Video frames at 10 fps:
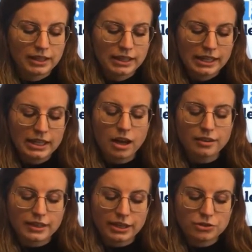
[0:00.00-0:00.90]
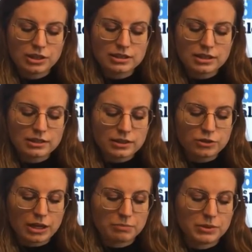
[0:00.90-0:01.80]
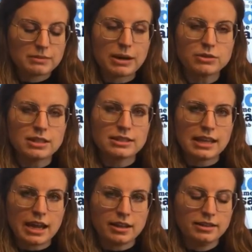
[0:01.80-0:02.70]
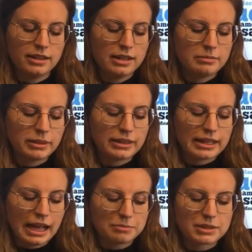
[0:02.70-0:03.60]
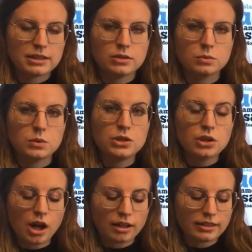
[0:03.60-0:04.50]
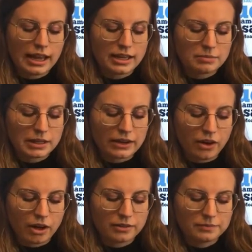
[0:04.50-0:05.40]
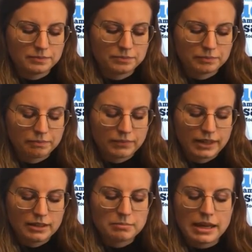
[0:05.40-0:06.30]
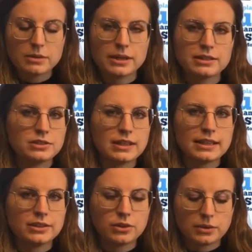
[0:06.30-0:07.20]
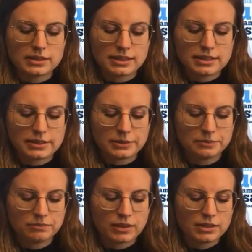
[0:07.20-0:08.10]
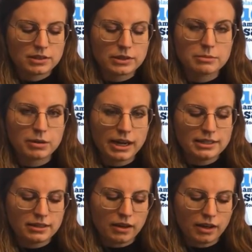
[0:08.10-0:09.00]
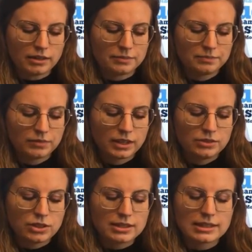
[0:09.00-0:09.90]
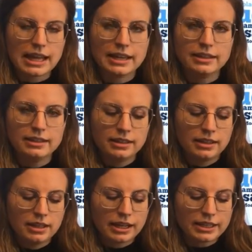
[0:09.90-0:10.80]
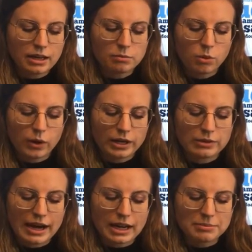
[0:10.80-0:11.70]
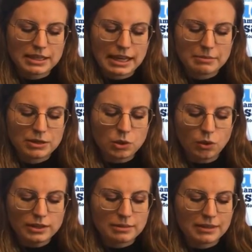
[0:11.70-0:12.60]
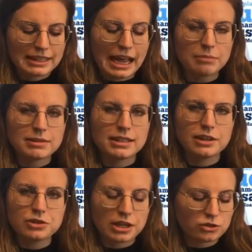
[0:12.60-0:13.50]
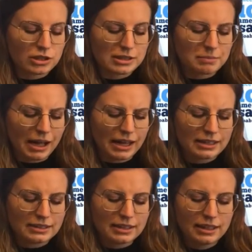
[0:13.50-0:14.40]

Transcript: He got there just as the ship was about to sail, but the captain would not let him get on. Maewyn didn't know what to do, so he prayed to God. Just then, a young boy ran up to him and told him the captain had changed his mind.